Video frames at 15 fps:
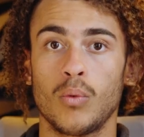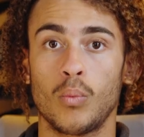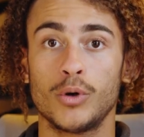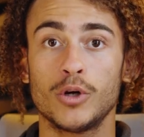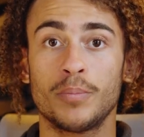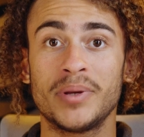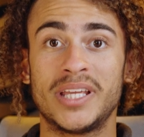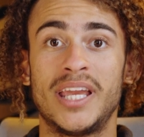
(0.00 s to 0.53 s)

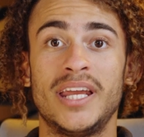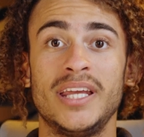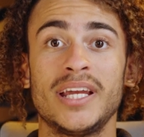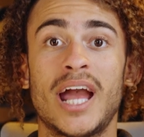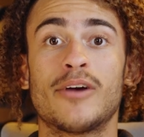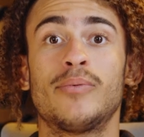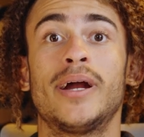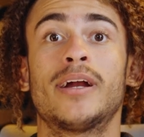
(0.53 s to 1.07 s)
When you're beginning,
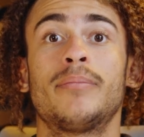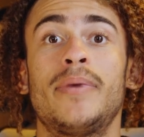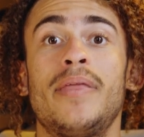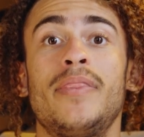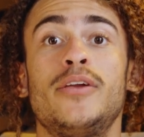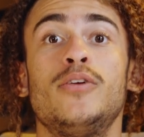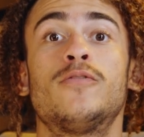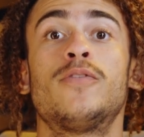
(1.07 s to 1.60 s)
I
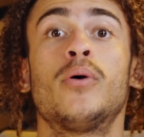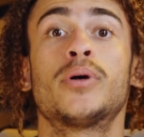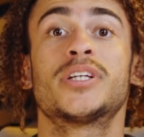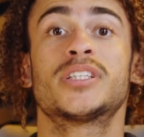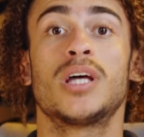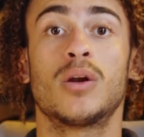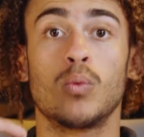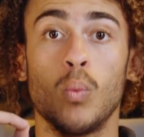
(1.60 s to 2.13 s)
recommend that you
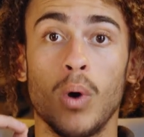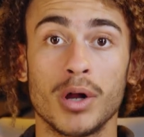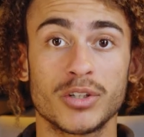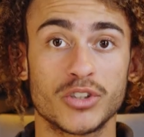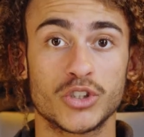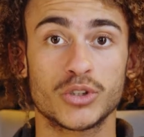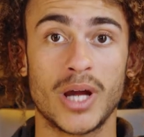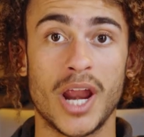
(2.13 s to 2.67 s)
focus on one
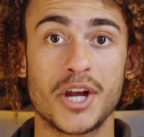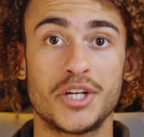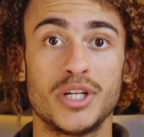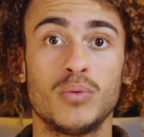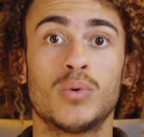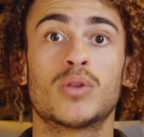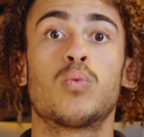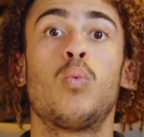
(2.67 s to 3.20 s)

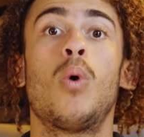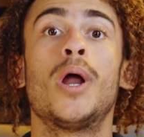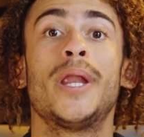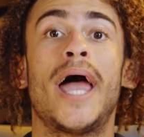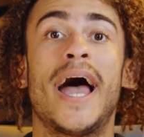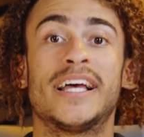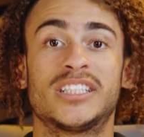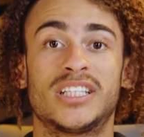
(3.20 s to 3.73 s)
strategy with one
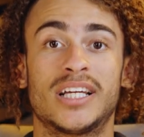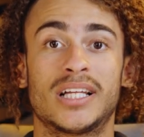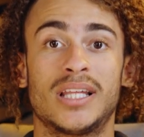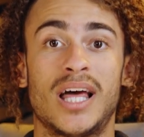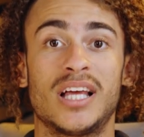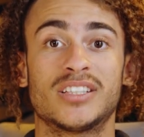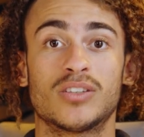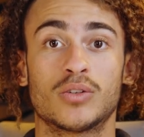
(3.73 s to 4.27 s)
asset class.